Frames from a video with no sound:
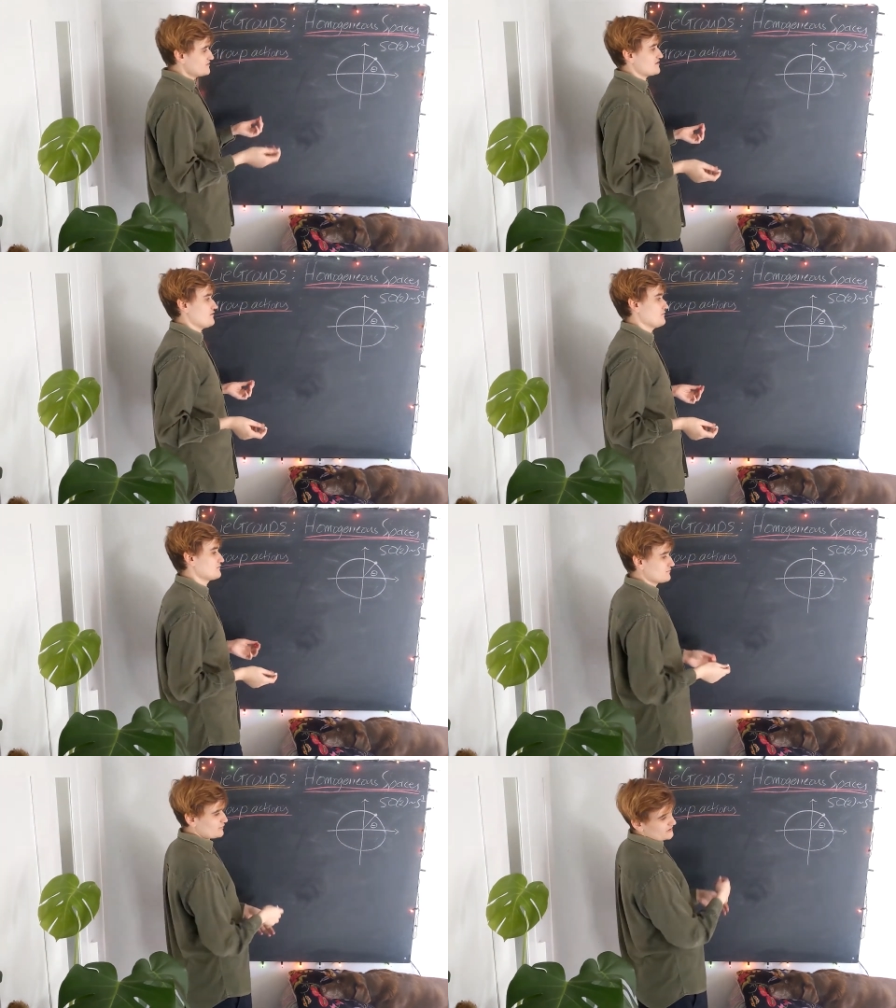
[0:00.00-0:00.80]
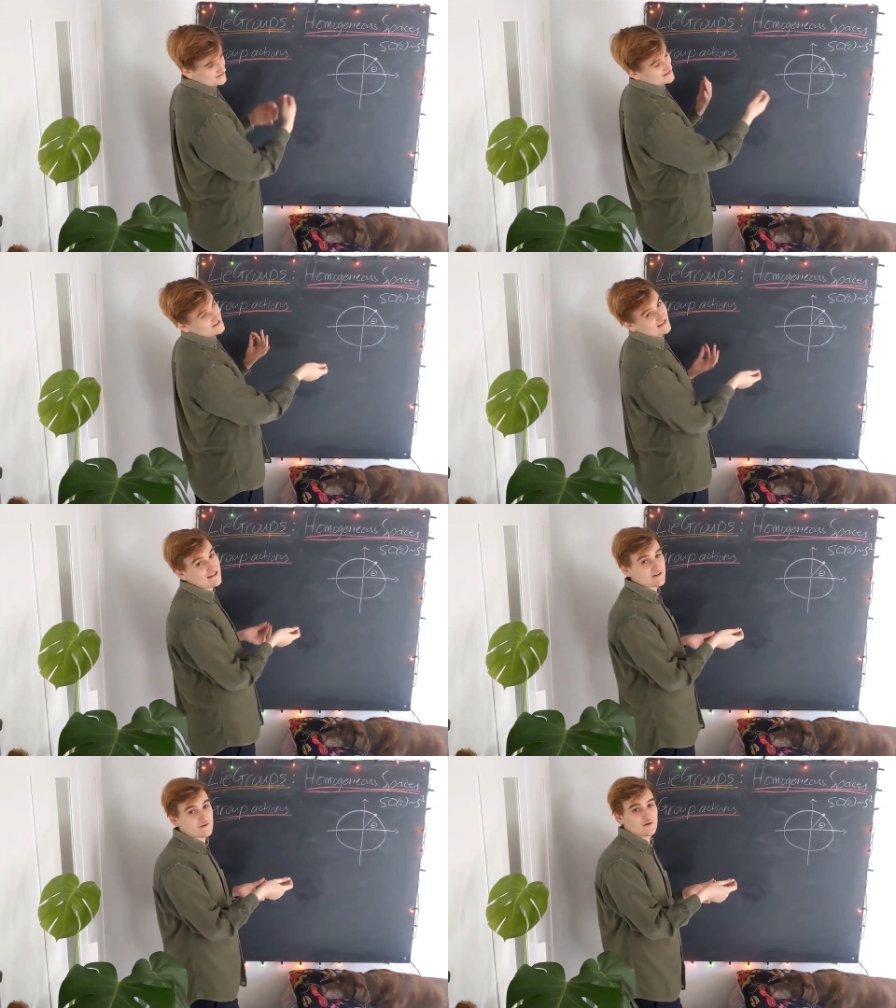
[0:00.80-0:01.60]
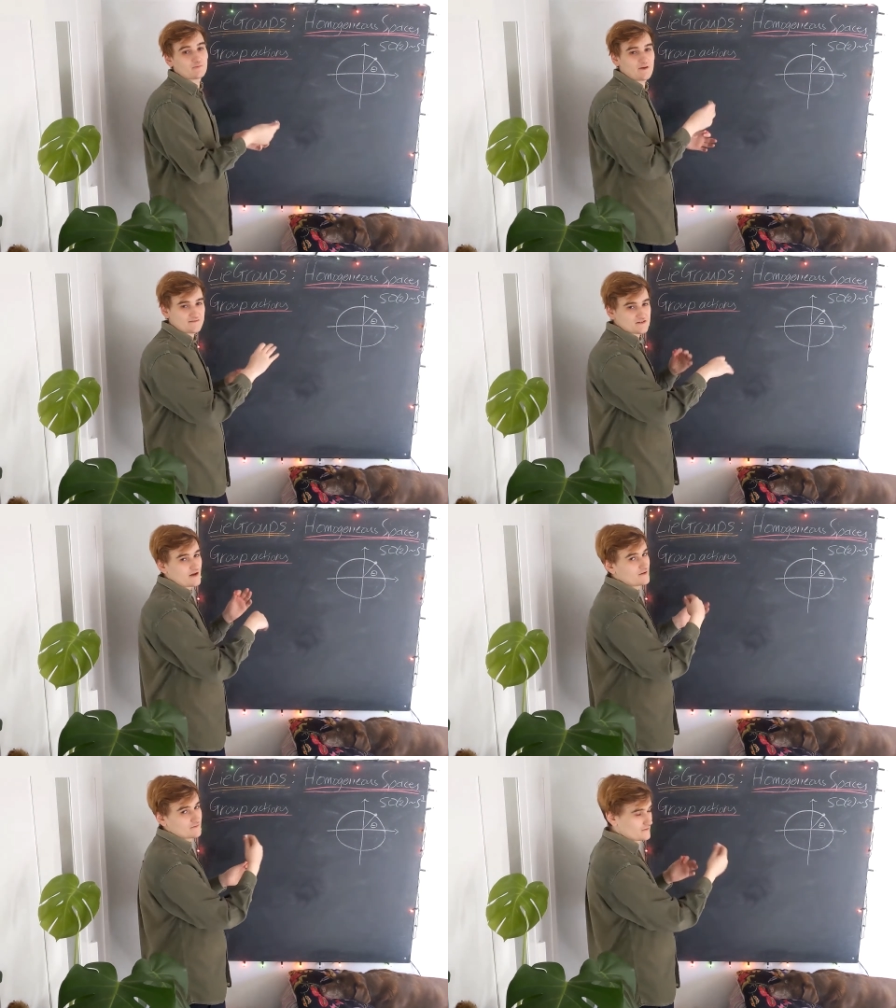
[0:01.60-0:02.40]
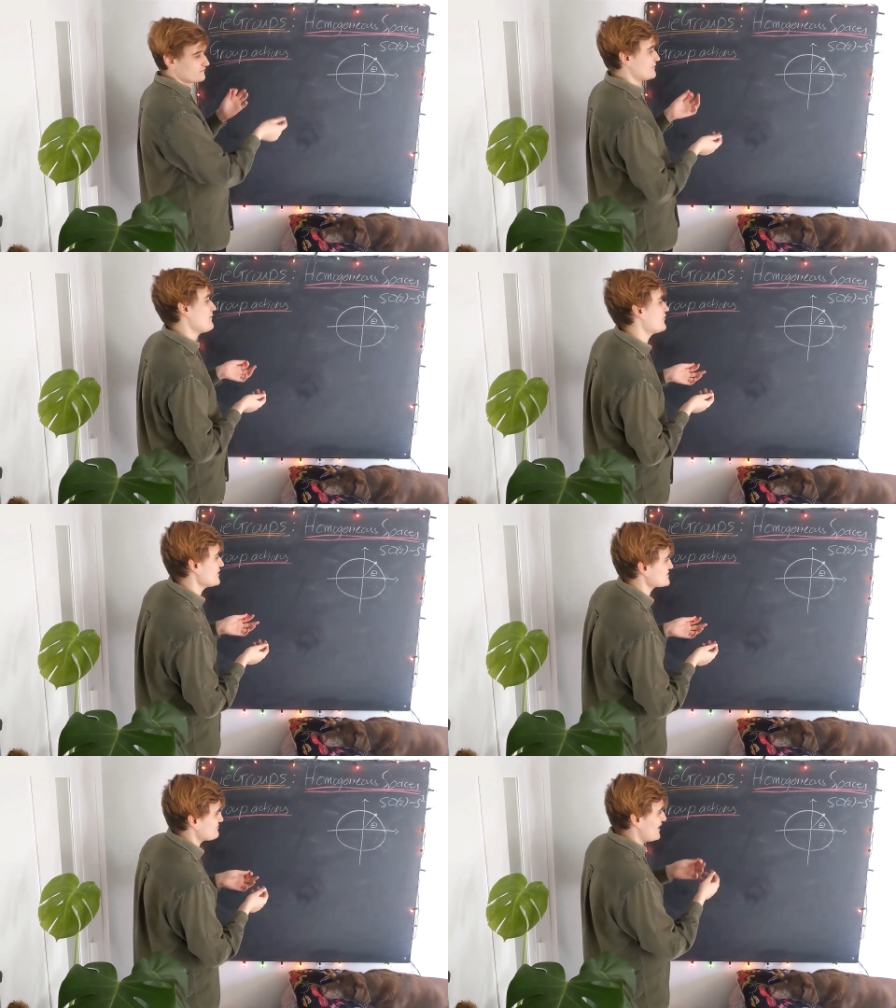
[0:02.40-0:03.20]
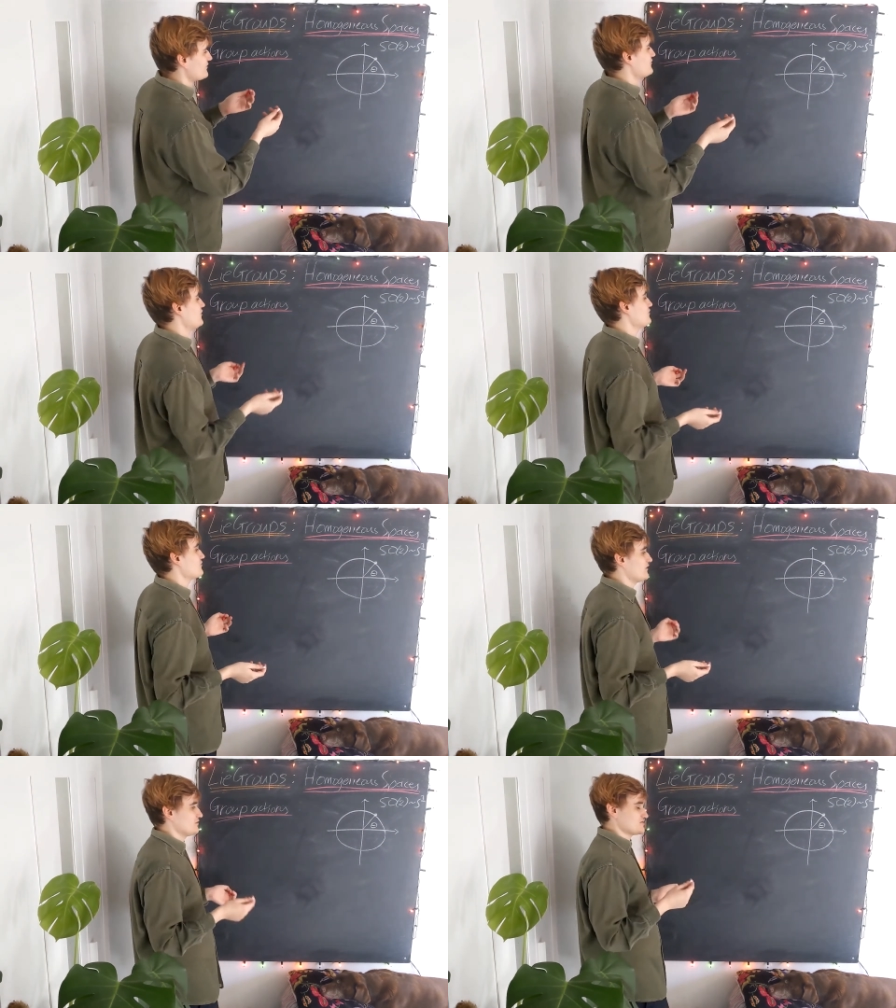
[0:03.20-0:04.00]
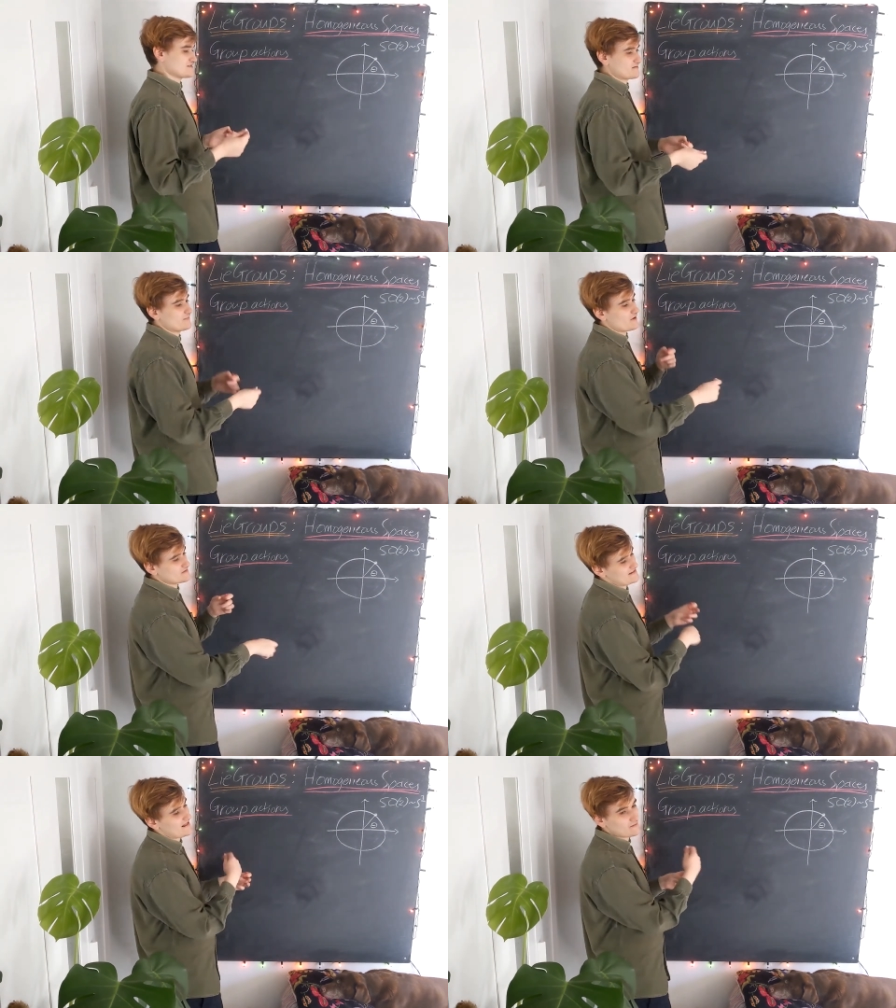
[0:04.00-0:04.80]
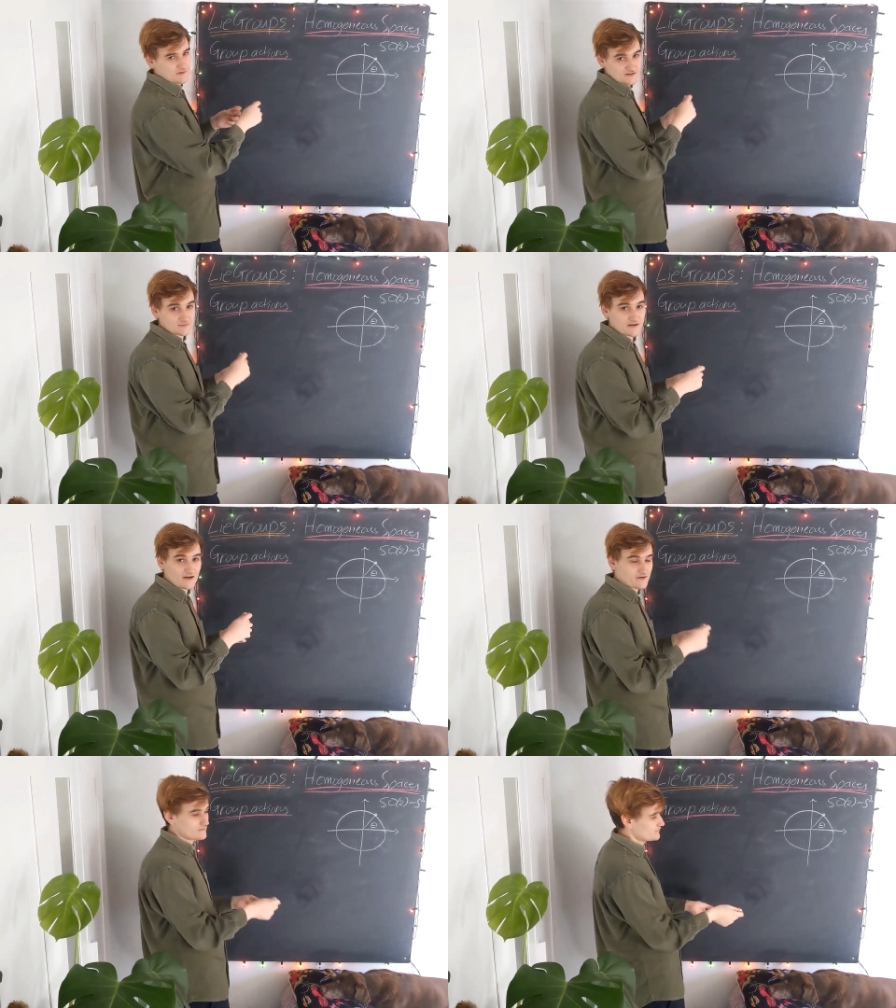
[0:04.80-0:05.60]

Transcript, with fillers: So because it's a Lie group, we have to kind of remember it's a manifold. We're not just composing elements, we're kind